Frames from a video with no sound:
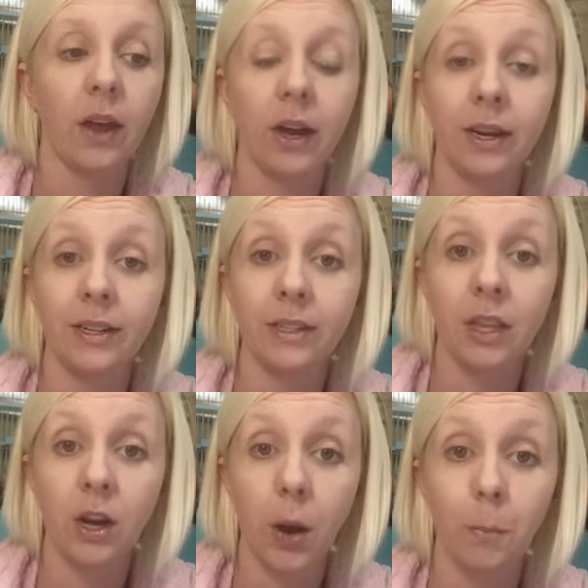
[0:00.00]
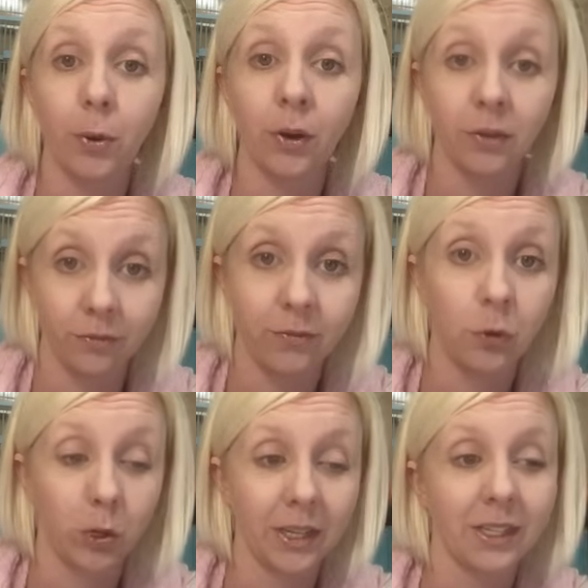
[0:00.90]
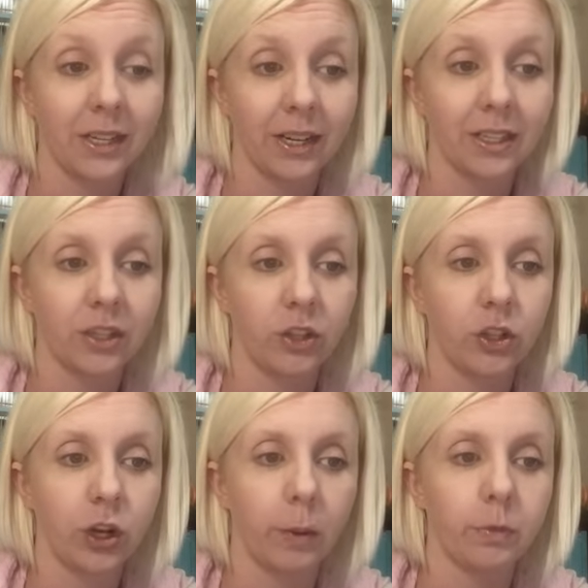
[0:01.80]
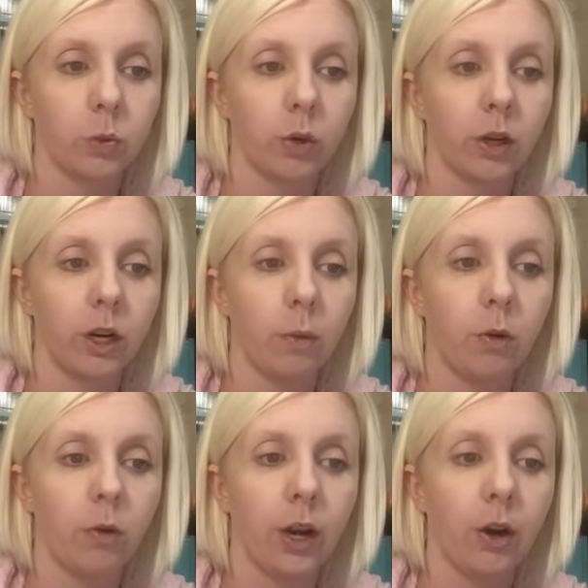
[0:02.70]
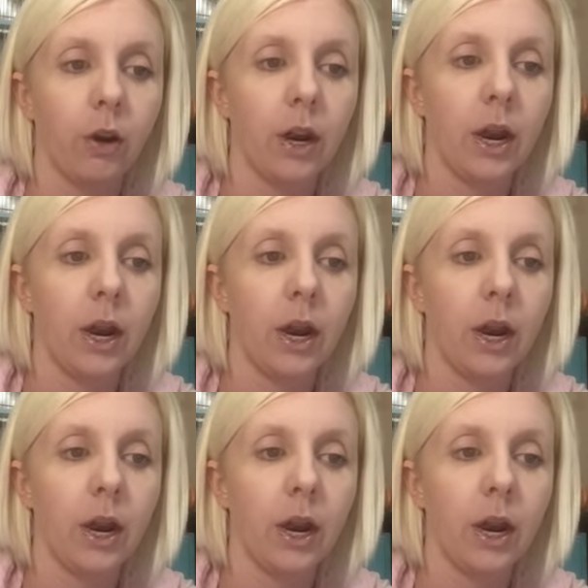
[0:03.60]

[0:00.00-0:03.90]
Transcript: that is the number 46. Good job. So we're going to come over here